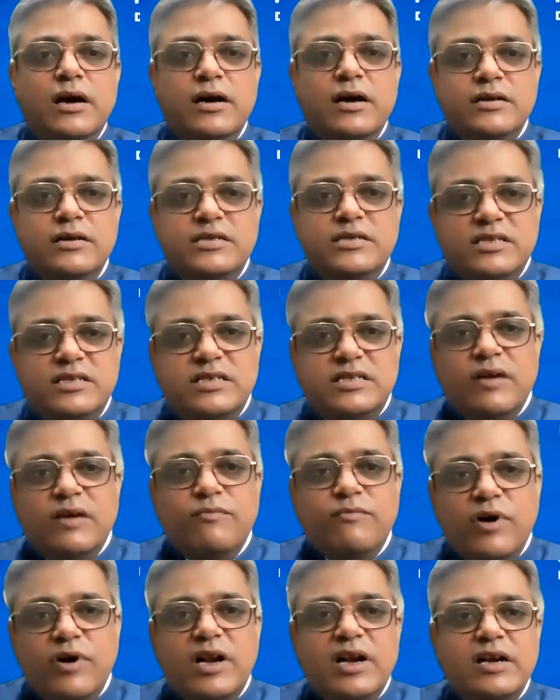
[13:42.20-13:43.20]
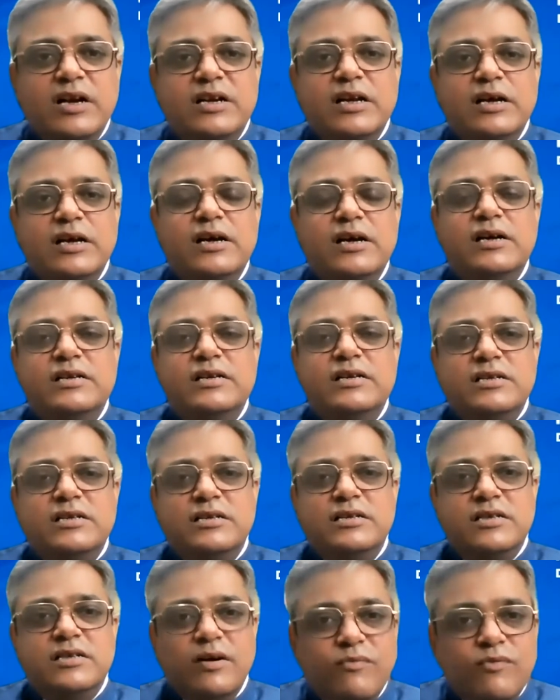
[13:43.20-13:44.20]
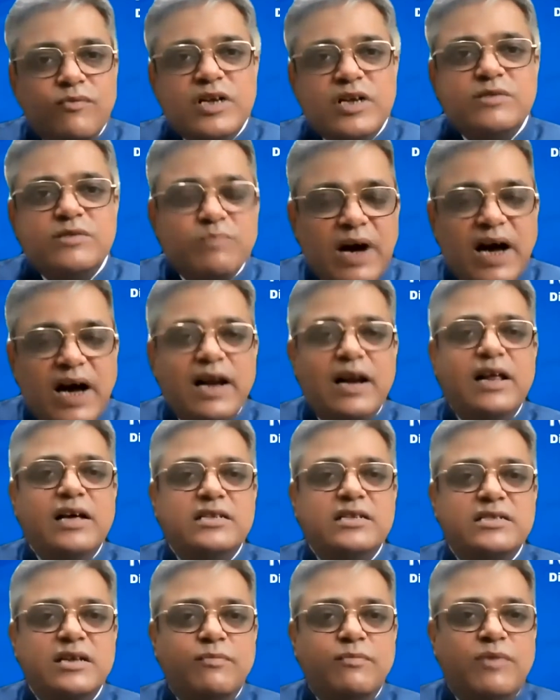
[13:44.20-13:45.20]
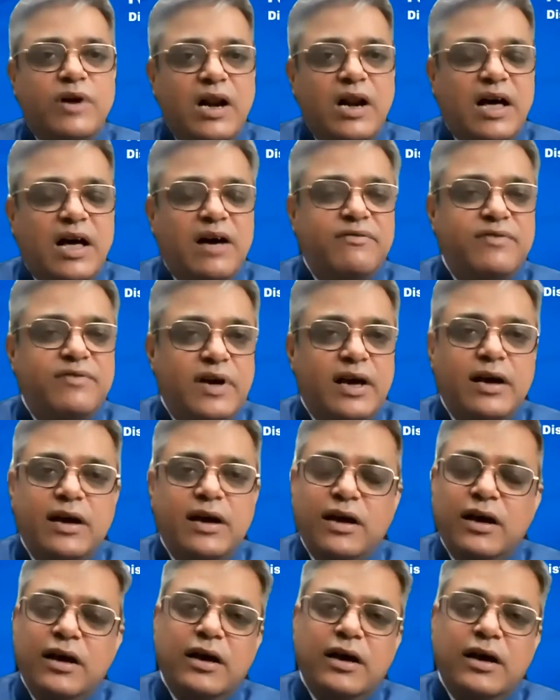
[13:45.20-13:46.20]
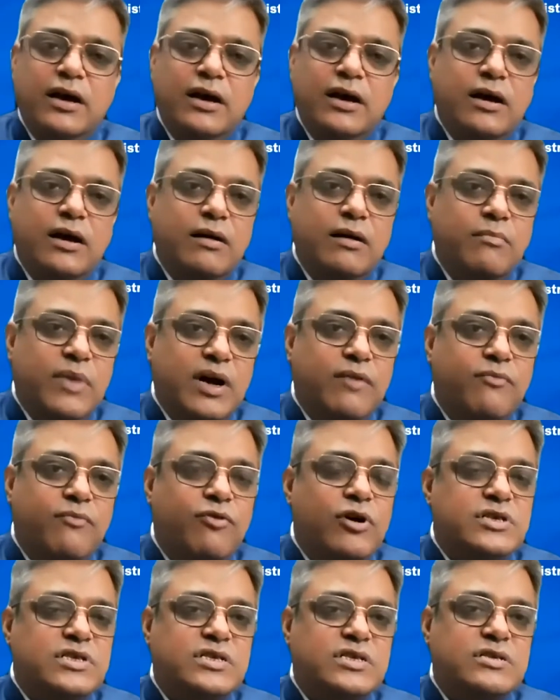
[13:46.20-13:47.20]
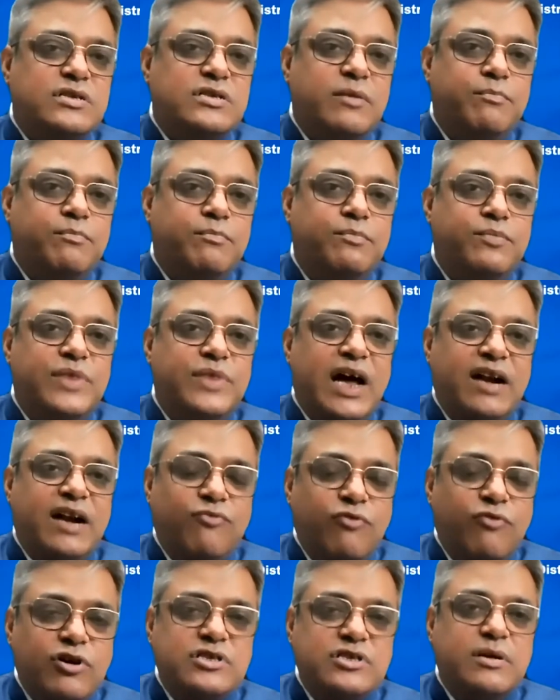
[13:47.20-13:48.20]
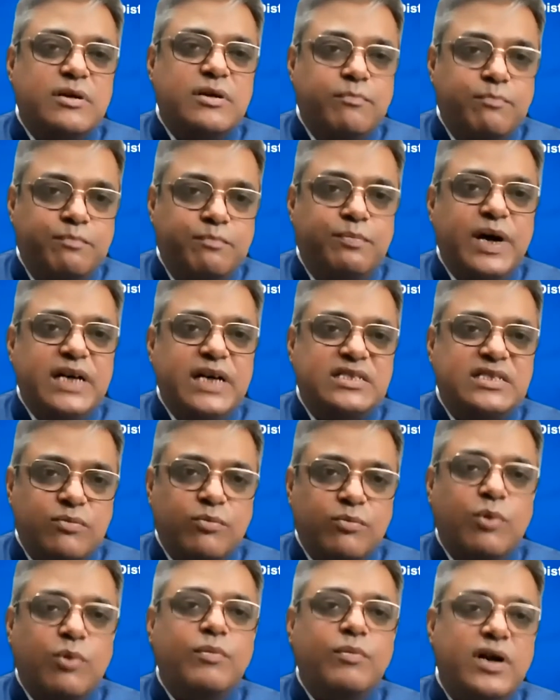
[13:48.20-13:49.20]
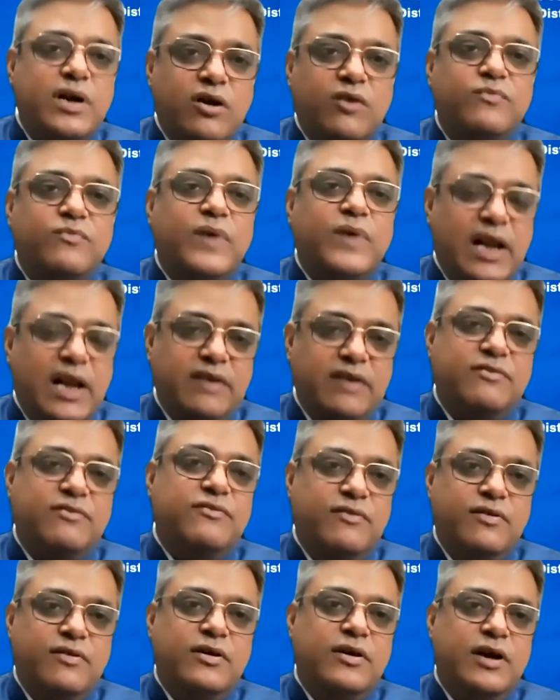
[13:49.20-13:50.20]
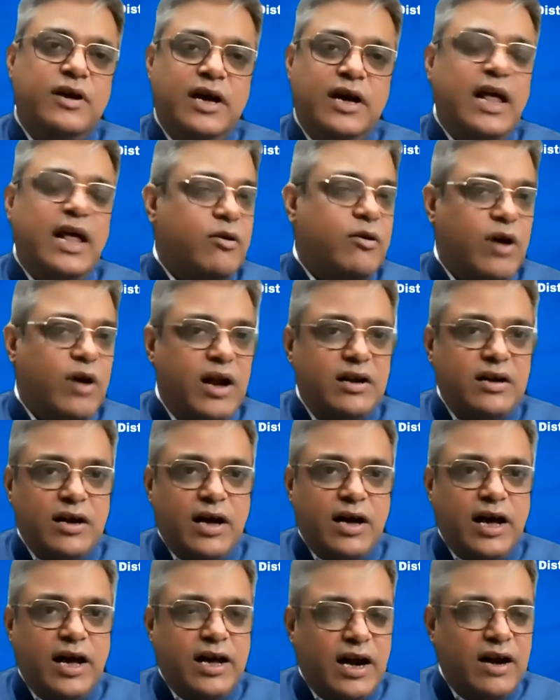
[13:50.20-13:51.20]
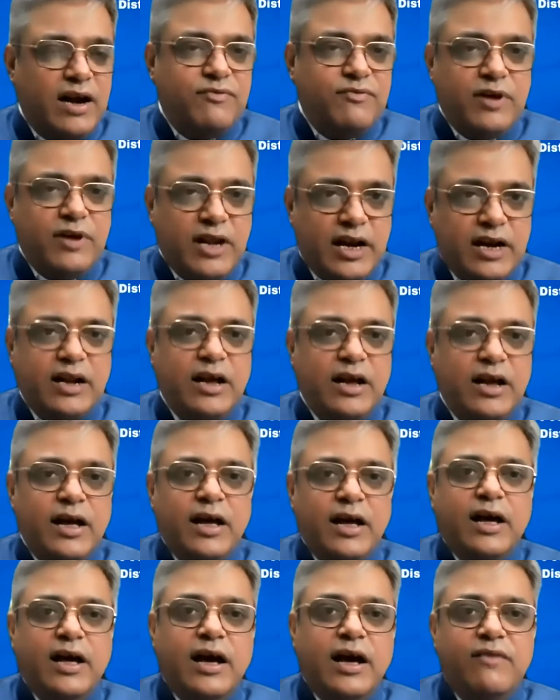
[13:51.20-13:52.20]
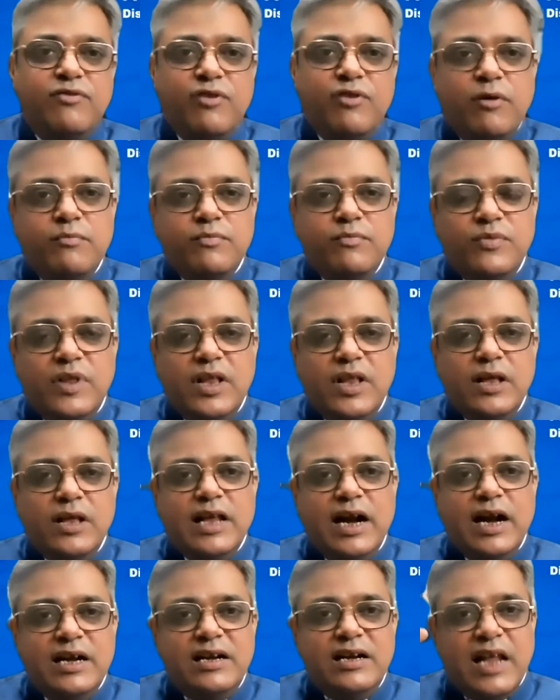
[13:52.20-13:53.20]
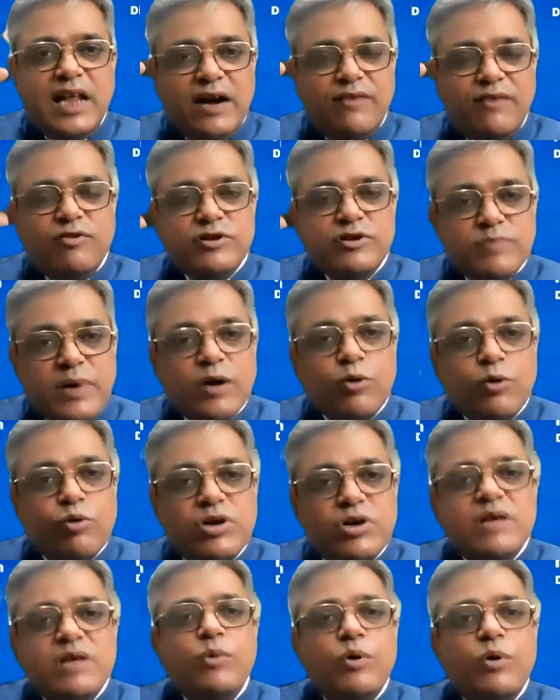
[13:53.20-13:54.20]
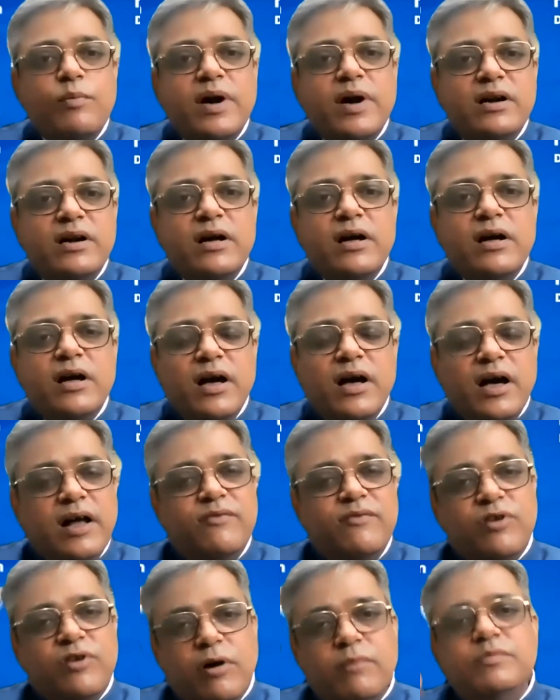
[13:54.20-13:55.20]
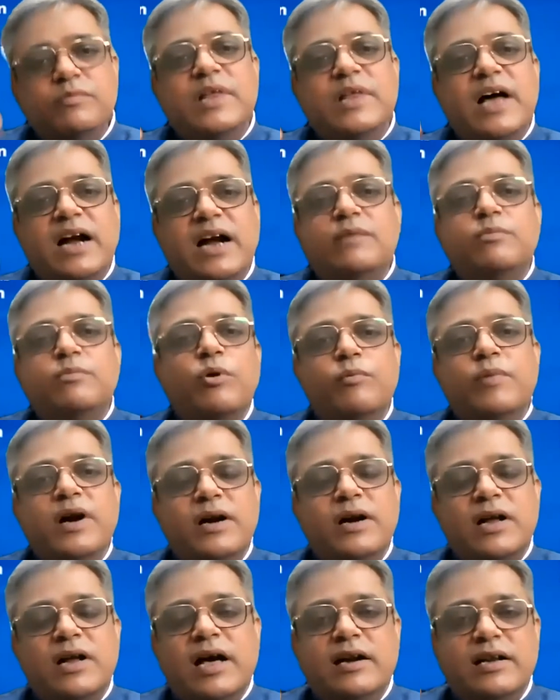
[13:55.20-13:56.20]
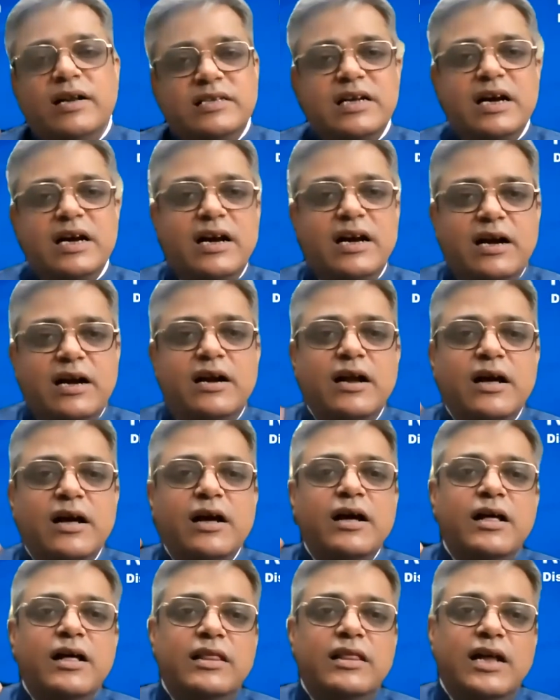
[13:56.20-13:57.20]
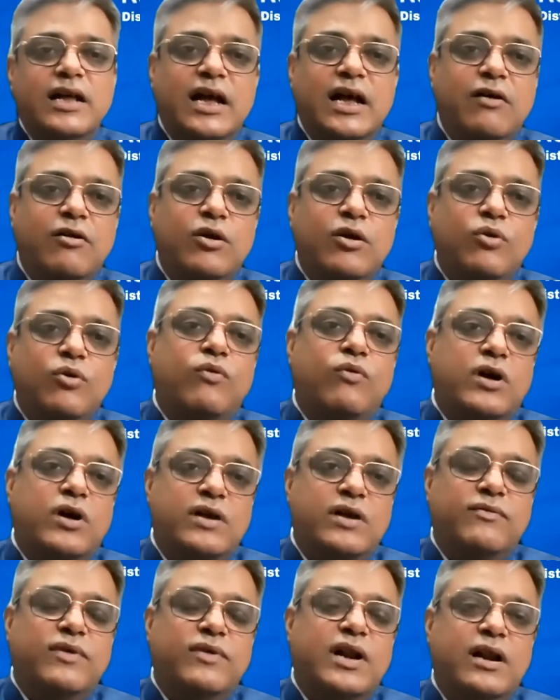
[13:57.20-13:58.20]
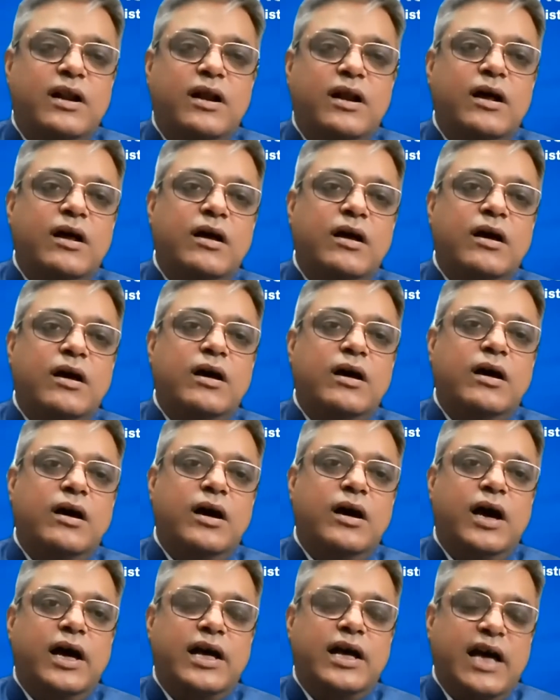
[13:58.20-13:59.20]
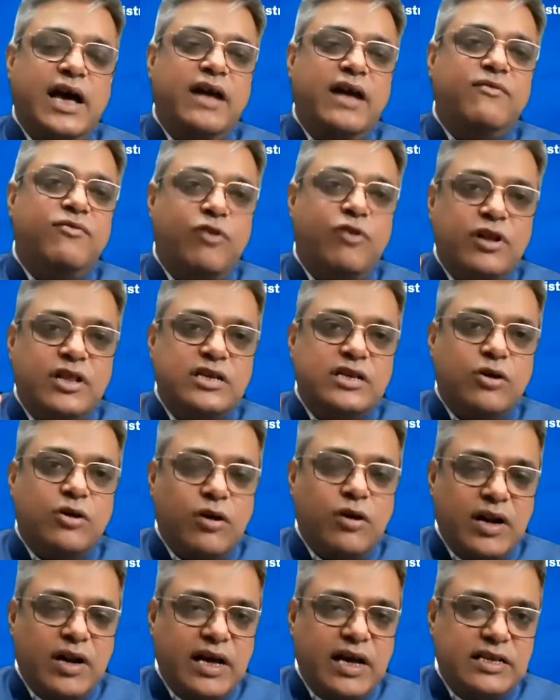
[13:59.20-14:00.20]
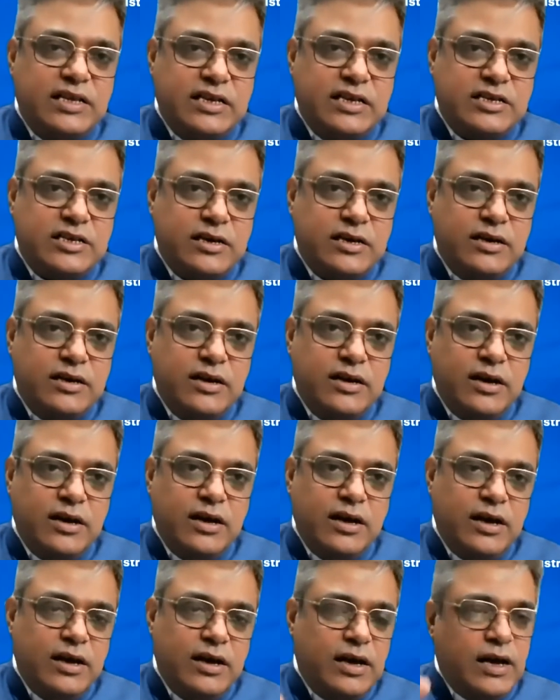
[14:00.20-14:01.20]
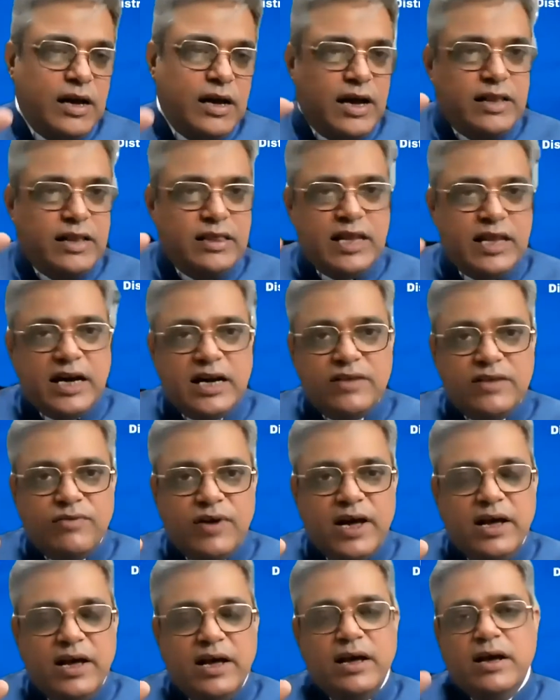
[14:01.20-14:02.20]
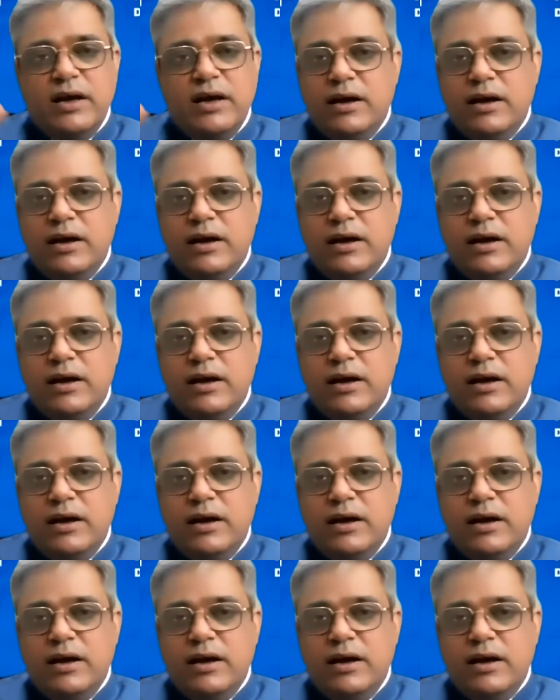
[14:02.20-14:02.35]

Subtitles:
Some were in tears, some were smiling, some were laughing. But that was the best moment of my life, and I can't forget. And from that was my Rotary moment. And from that moment, I decided that I will do whatever I can for this organization, and that is why